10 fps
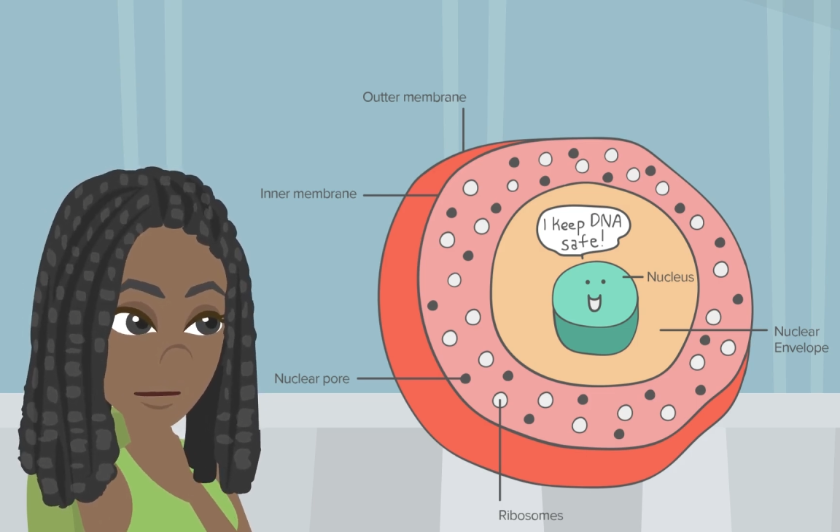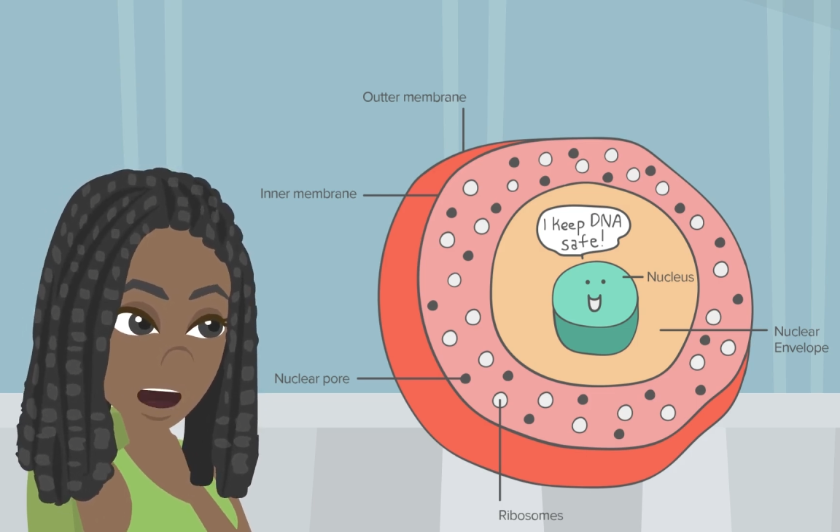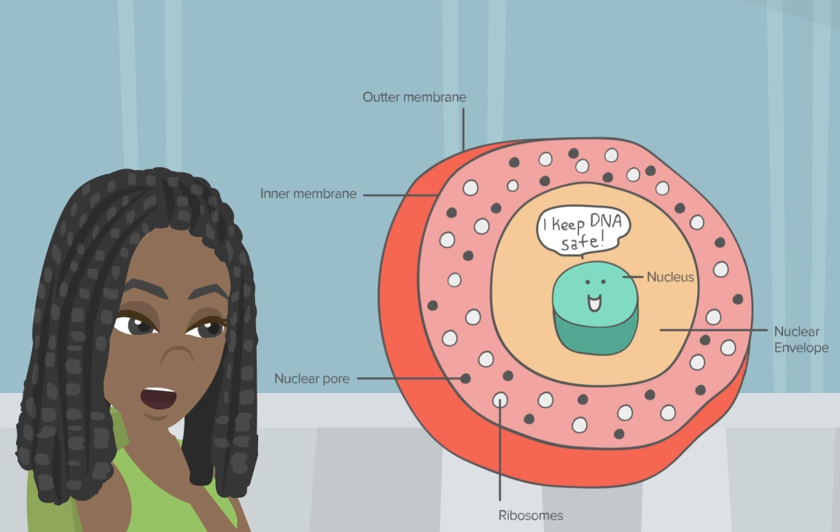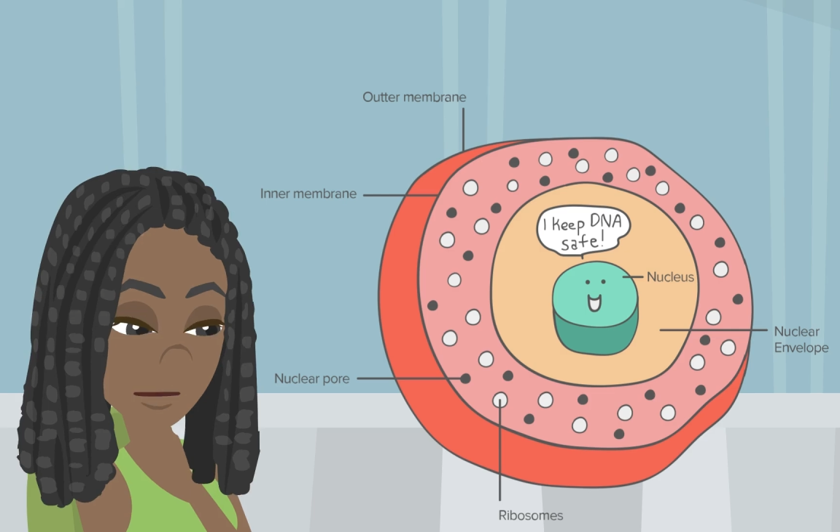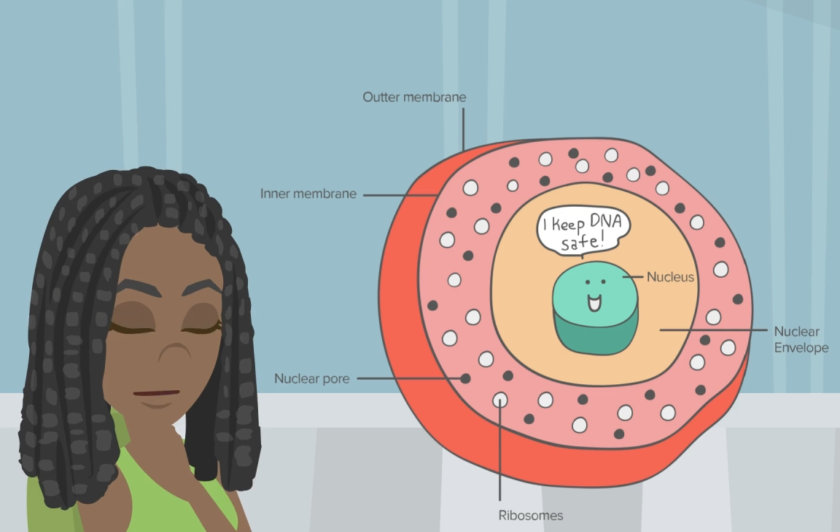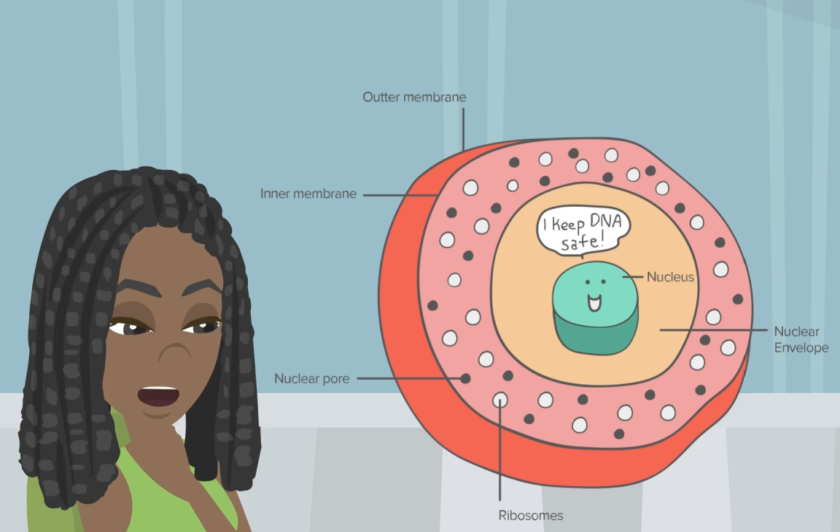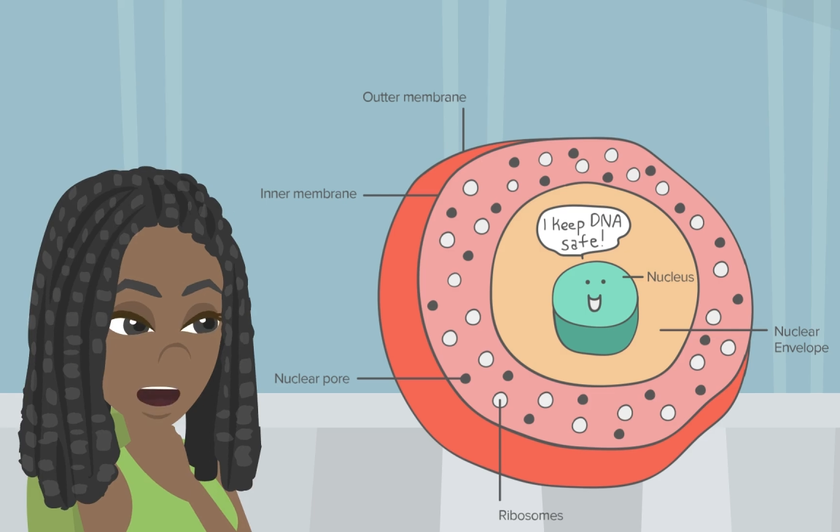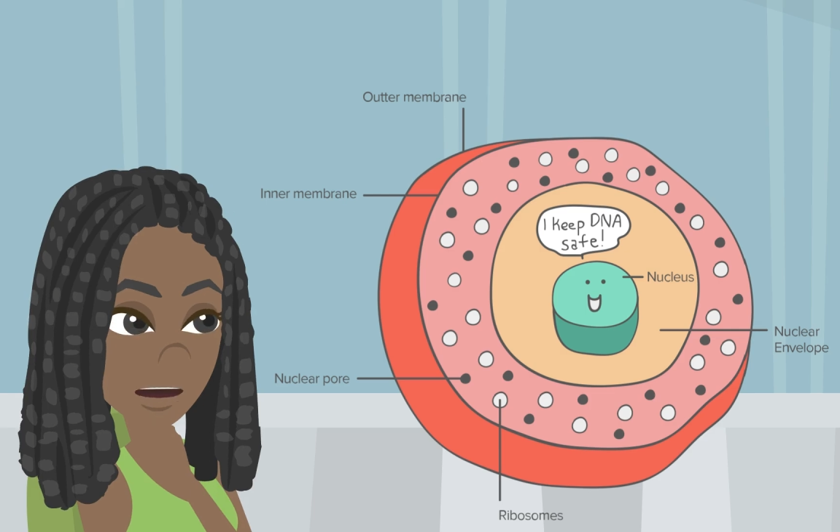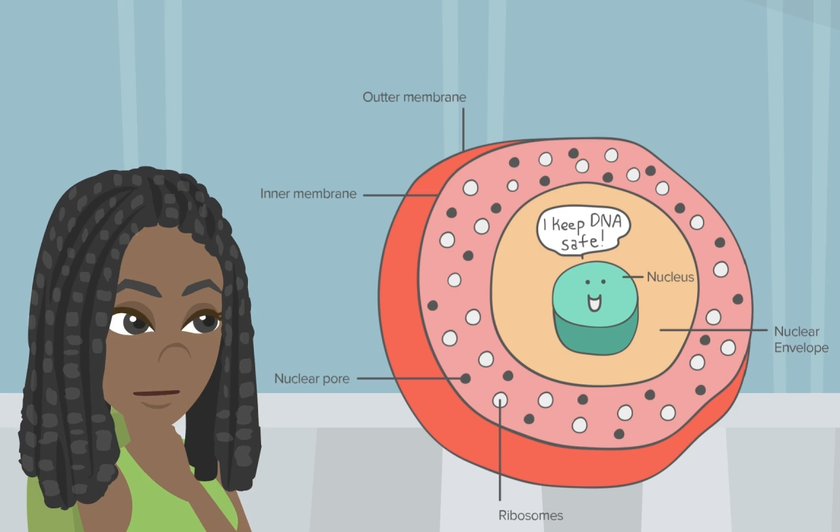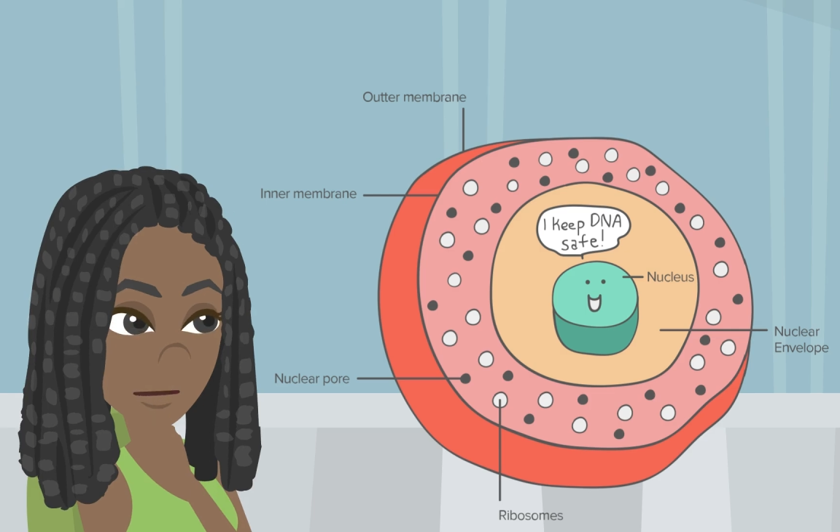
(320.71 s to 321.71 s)
which is
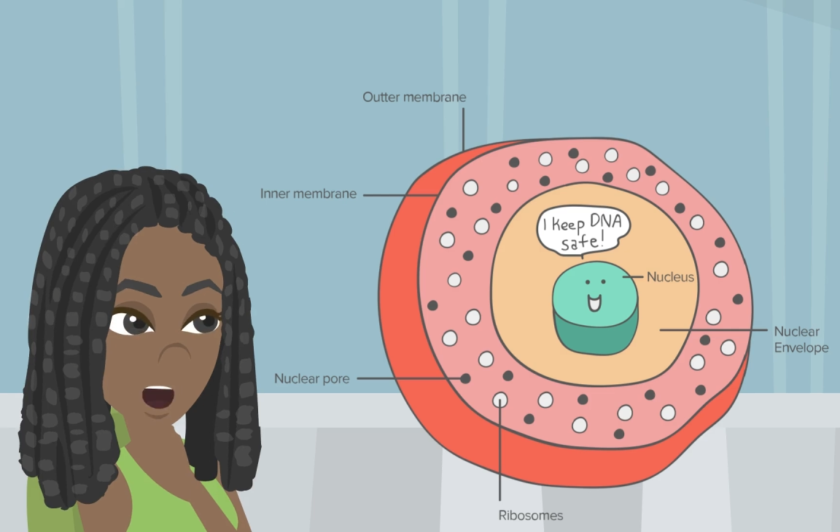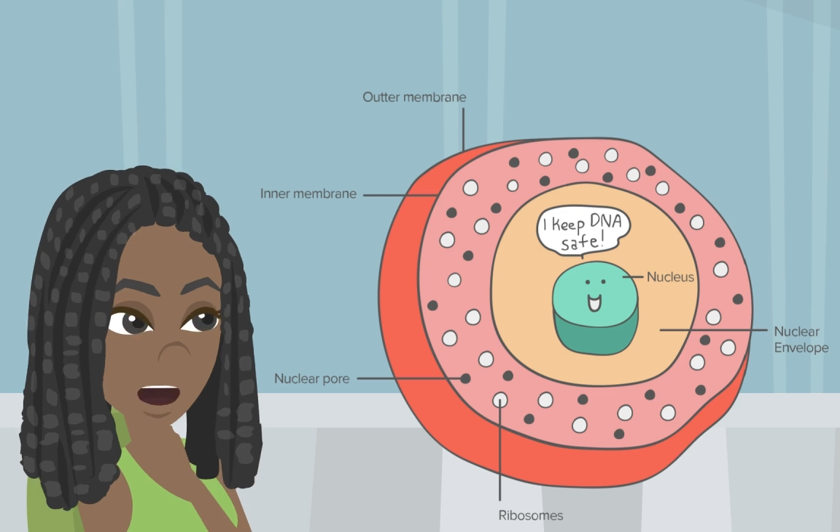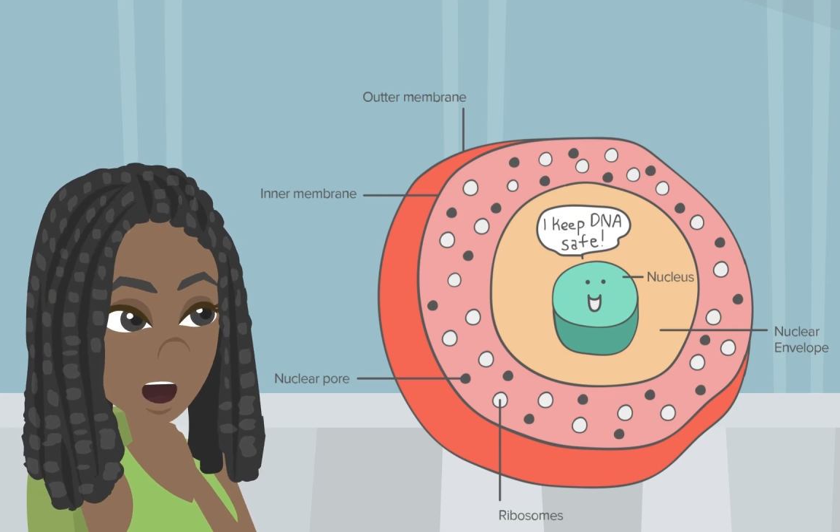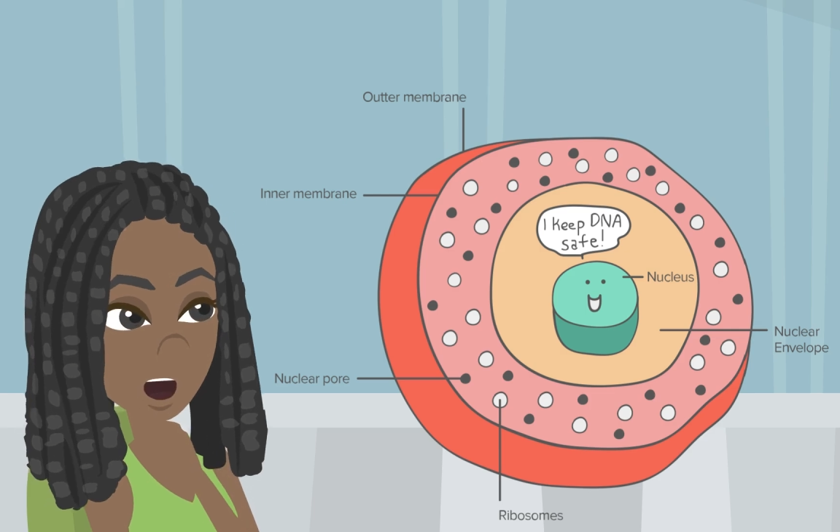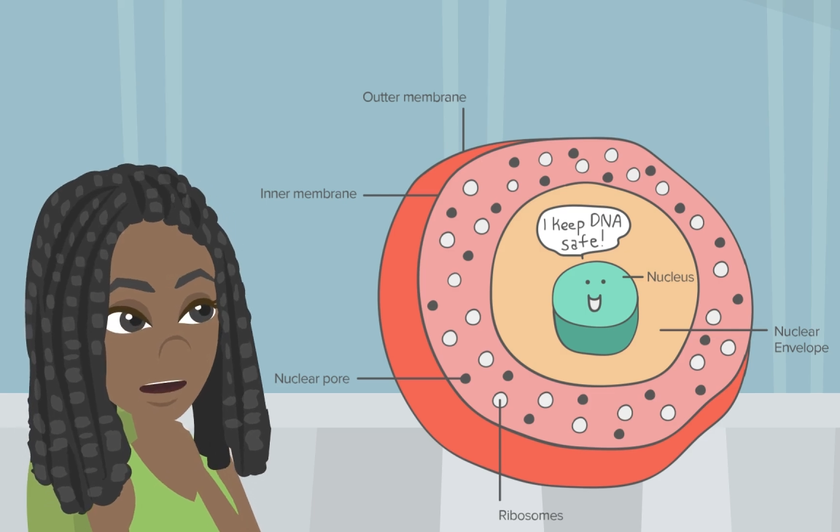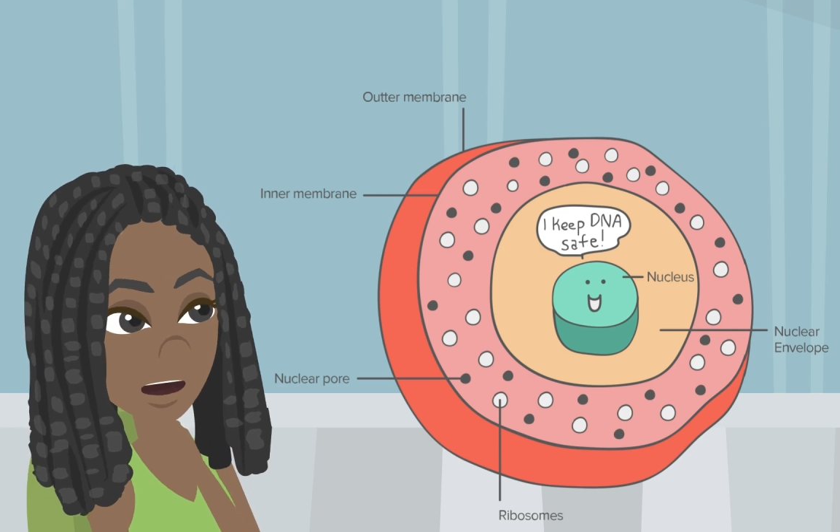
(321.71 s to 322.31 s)
porous and allows